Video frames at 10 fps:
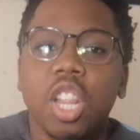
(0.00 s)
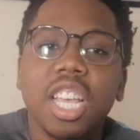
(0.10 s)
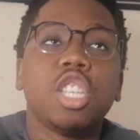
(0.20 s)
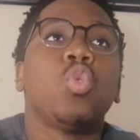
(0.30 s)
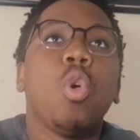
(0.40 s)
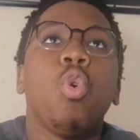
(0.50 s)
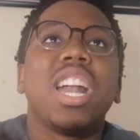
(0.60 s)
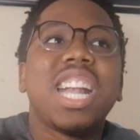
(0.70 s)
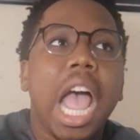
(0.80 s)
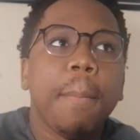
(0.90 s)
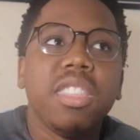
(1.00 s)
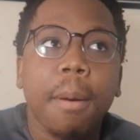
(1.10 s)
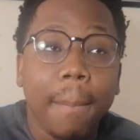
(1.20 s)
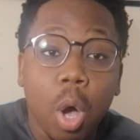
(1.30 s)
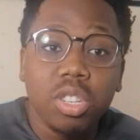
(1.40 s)
Now, this is where we're
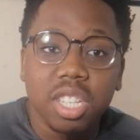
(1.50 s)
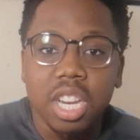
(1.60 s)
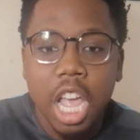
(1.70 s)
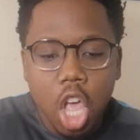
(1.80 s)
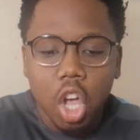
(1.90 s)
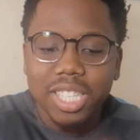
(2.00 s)
climbing the mountain.